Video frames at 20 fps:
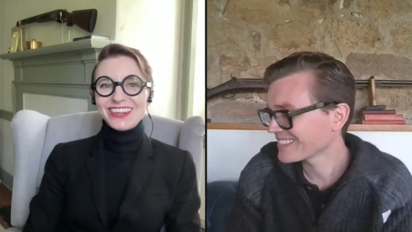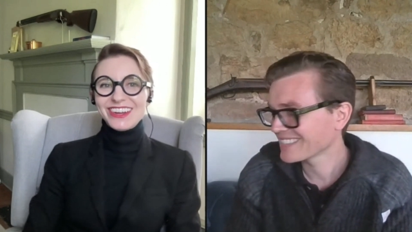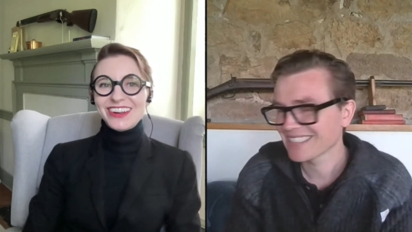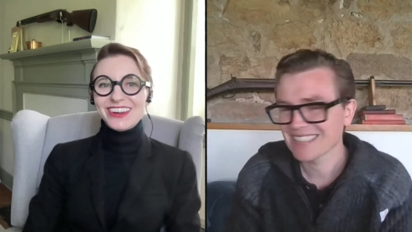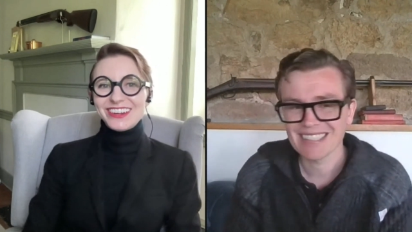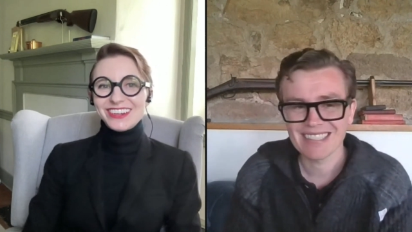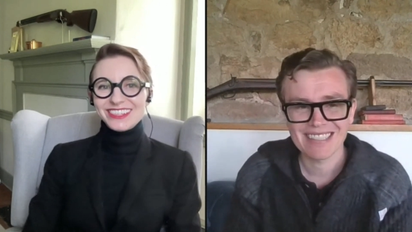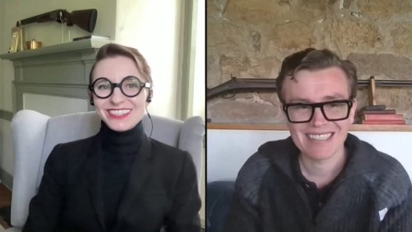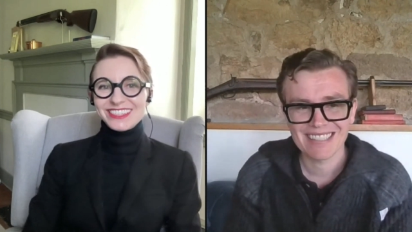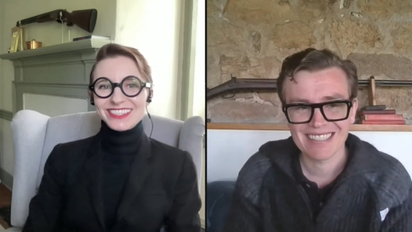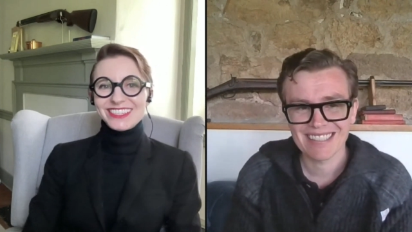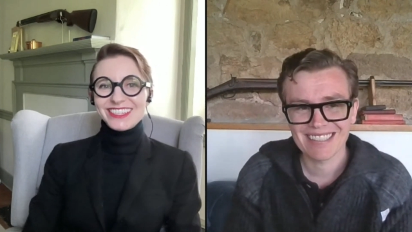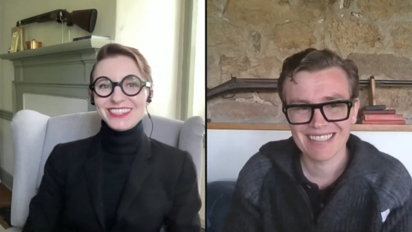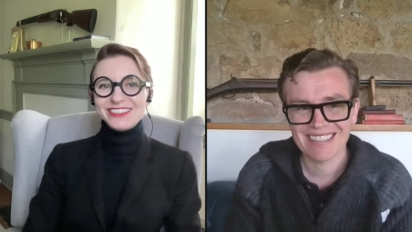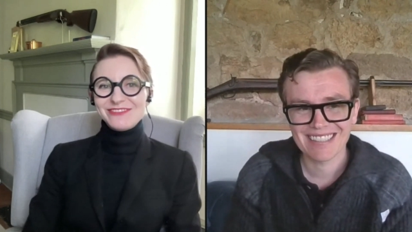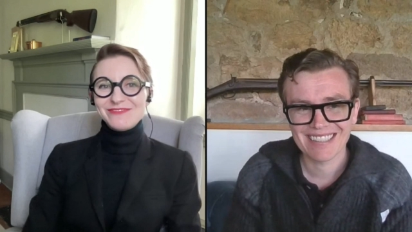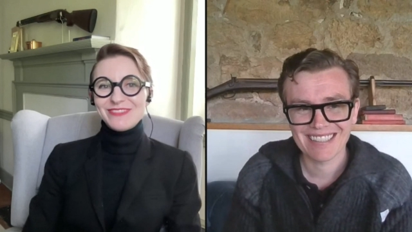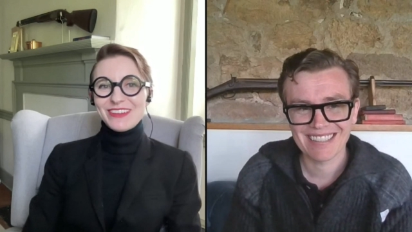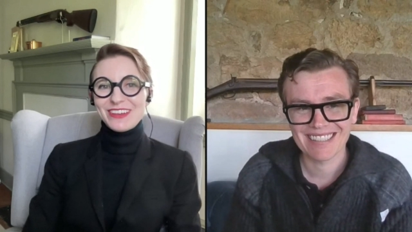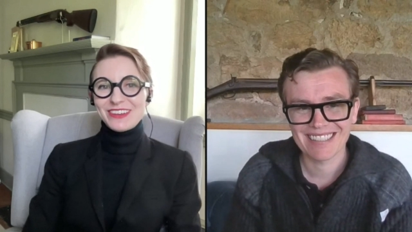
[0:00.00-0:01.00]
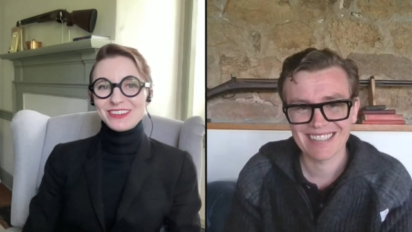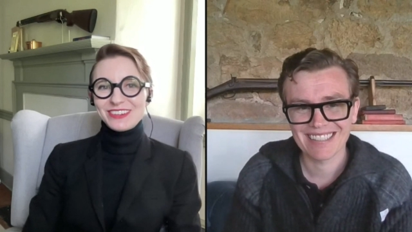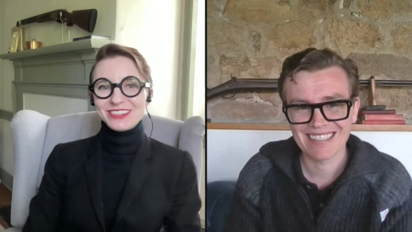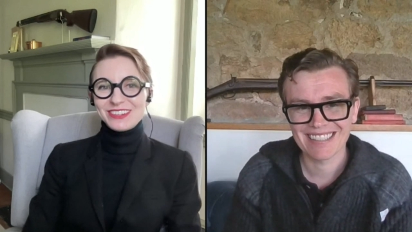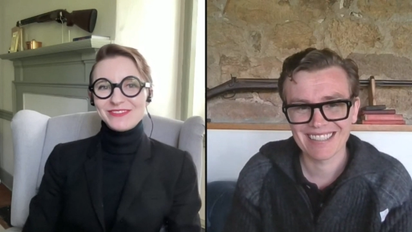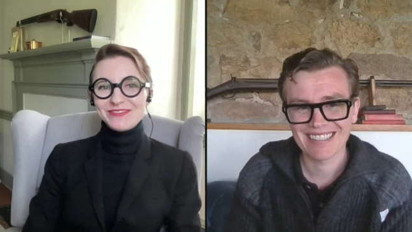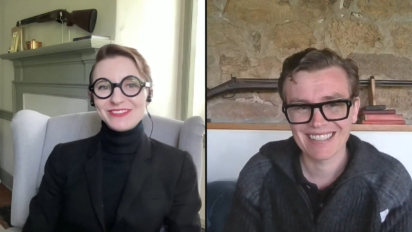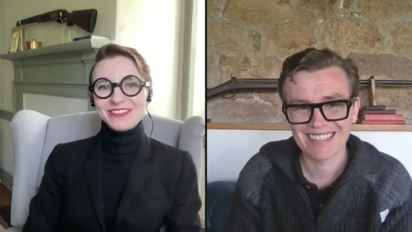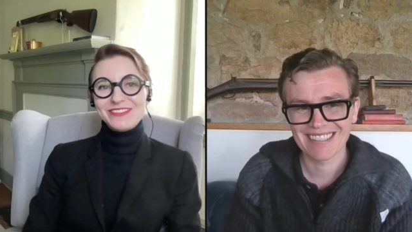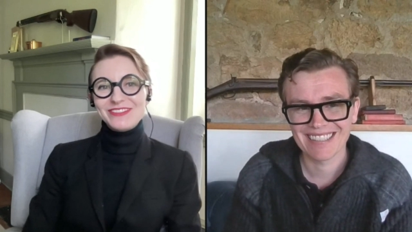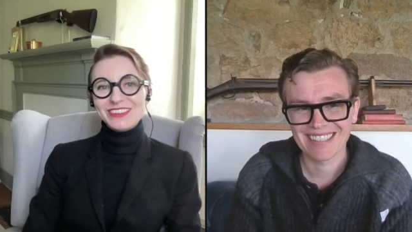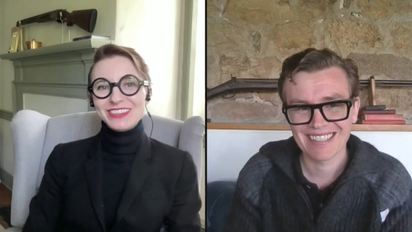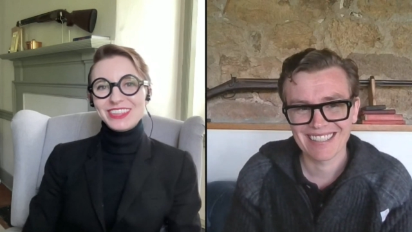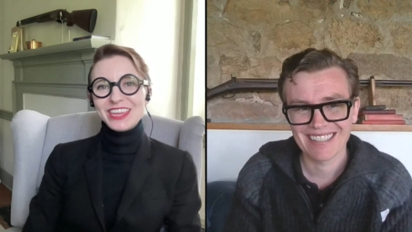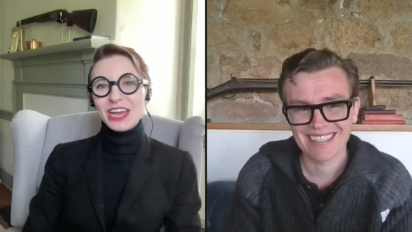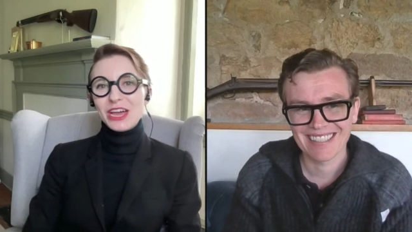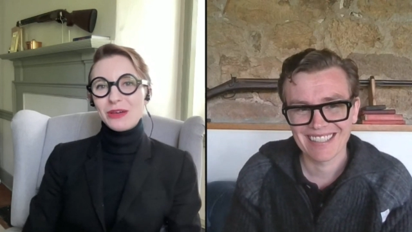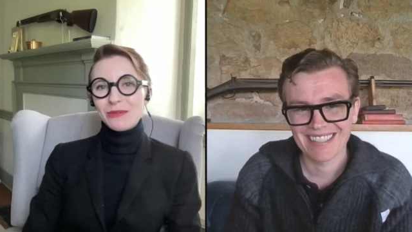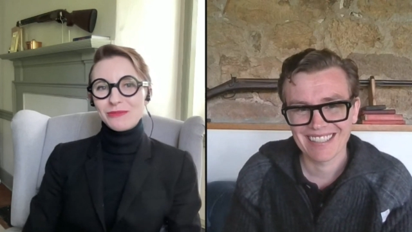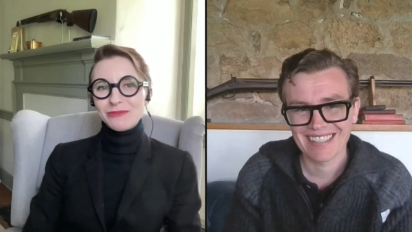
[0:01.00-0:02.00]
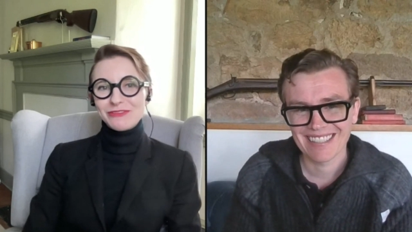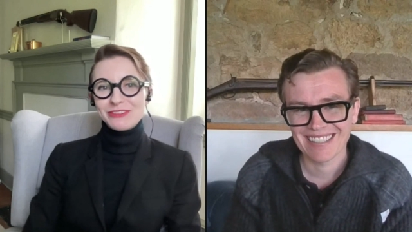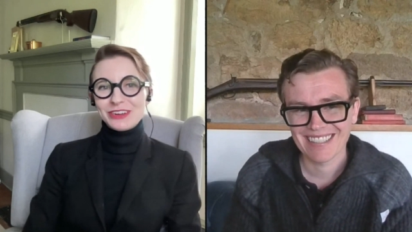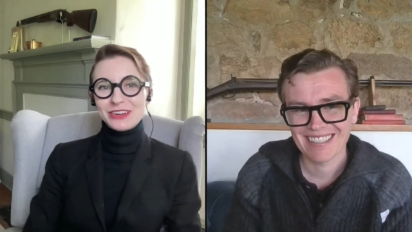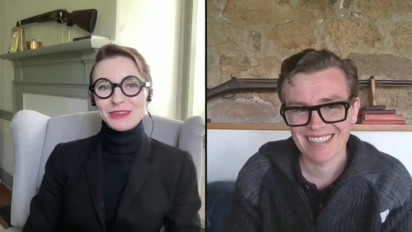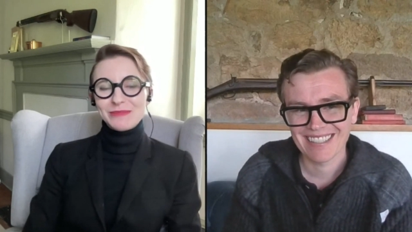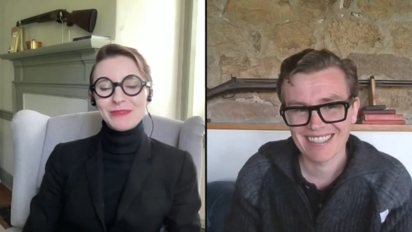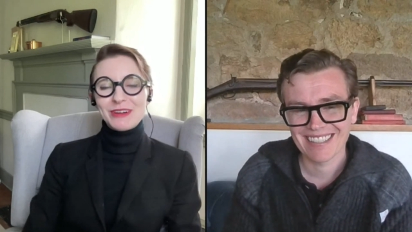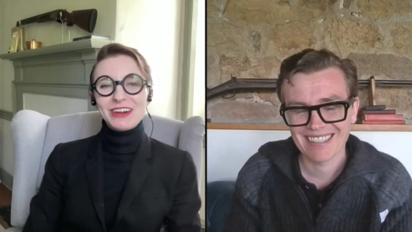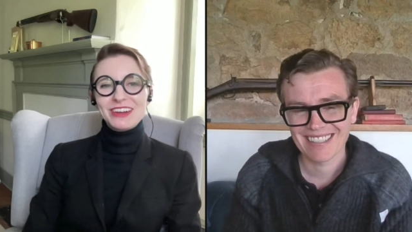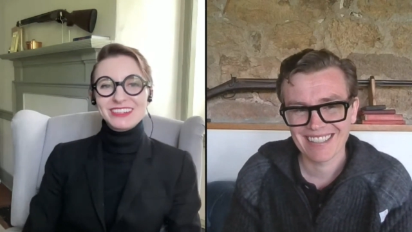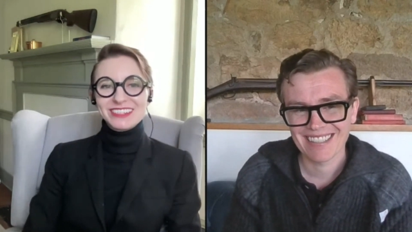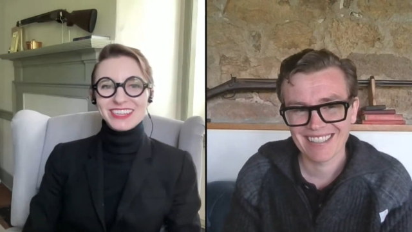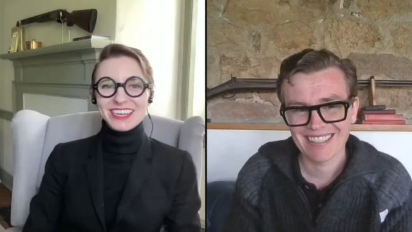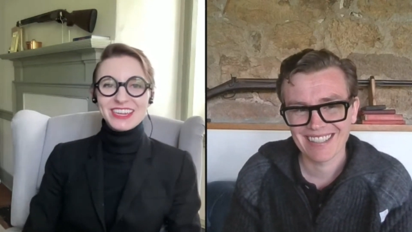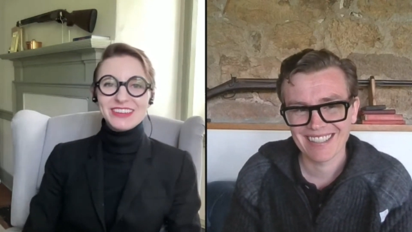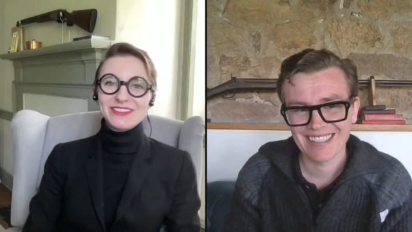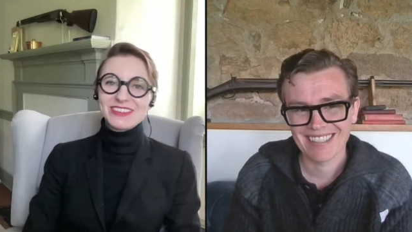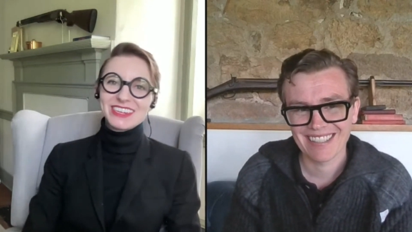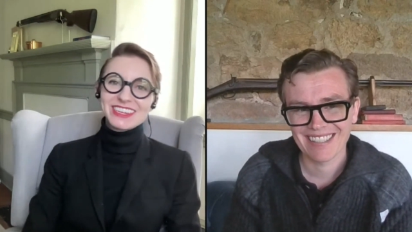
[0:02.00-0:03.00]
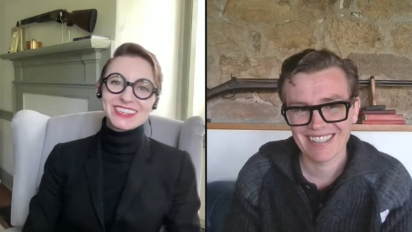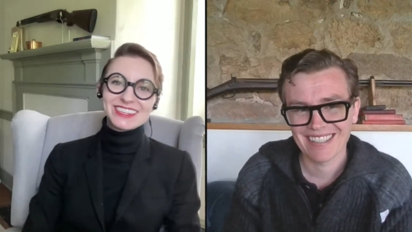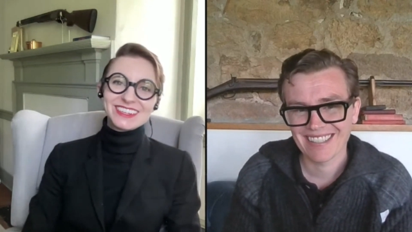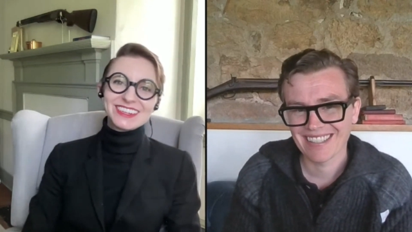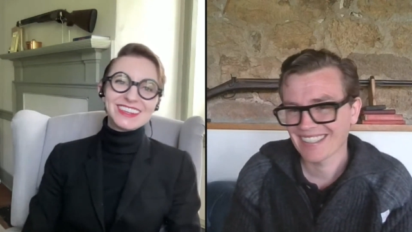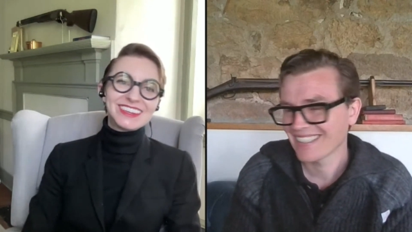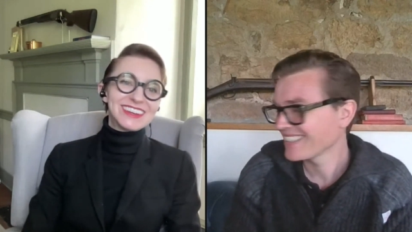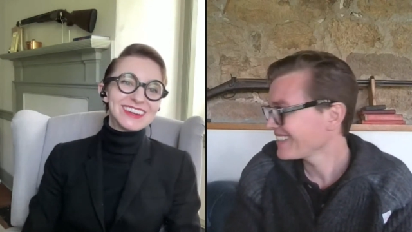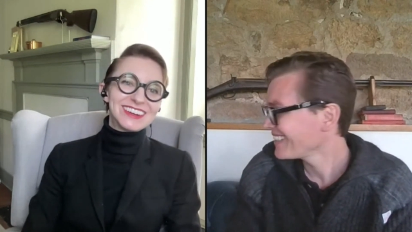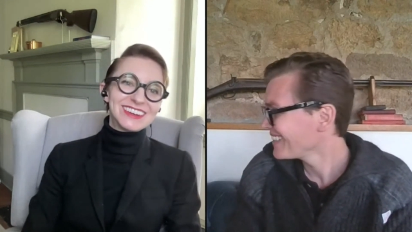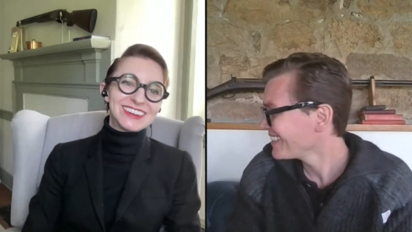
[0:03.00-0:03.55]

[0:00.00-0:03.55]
Speaker 1: courtesy of Malcolm with help from Octavian,